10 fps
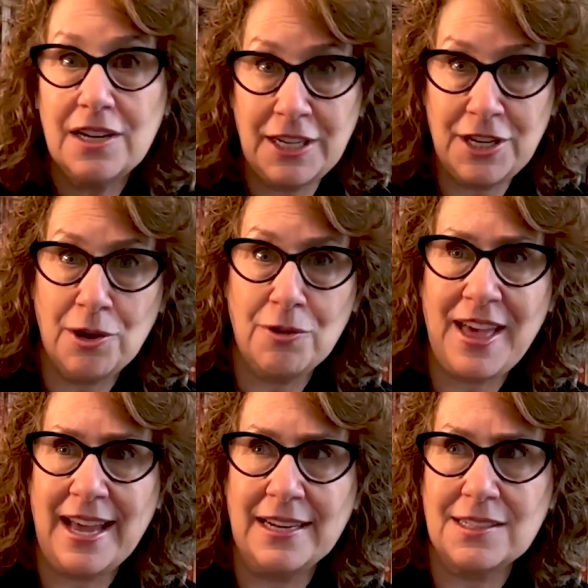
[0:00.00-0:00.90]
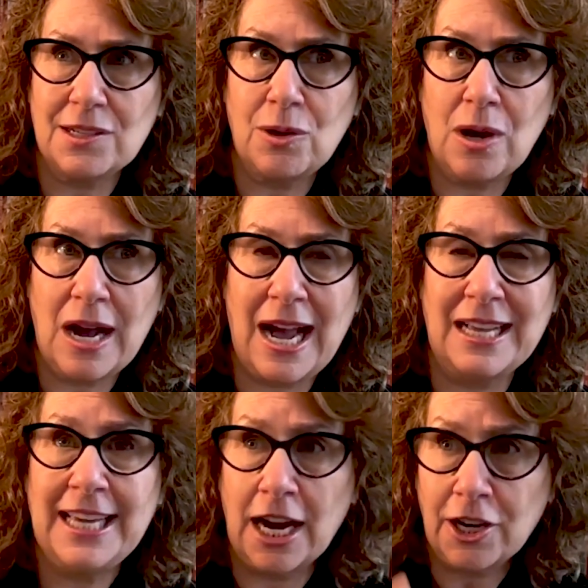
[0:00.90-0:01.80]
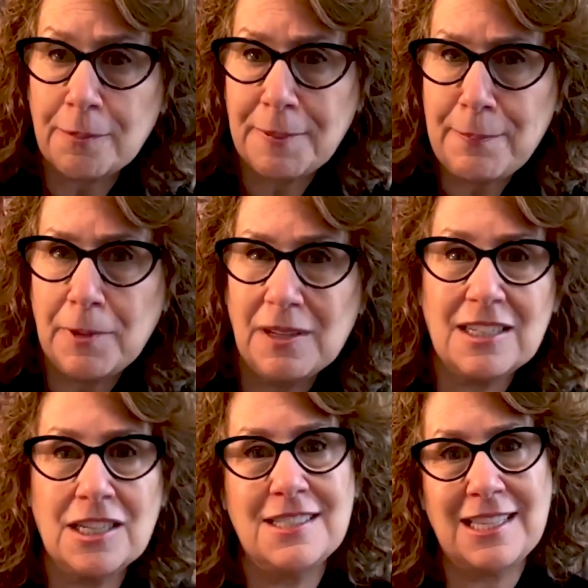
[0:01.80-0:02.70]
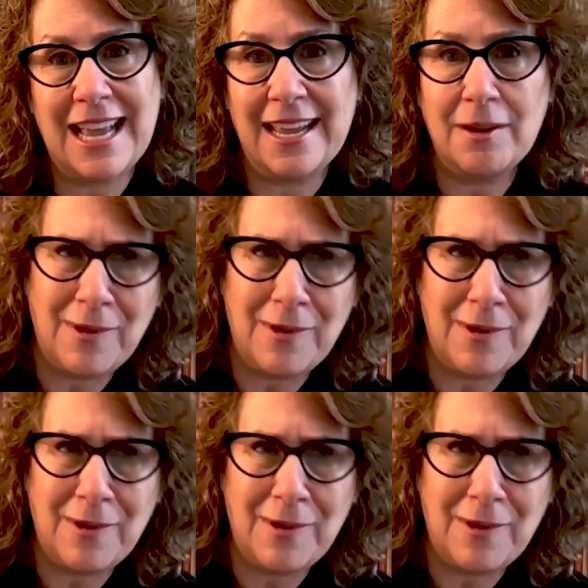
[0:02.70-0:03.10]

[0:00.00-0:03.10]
that younger people could say,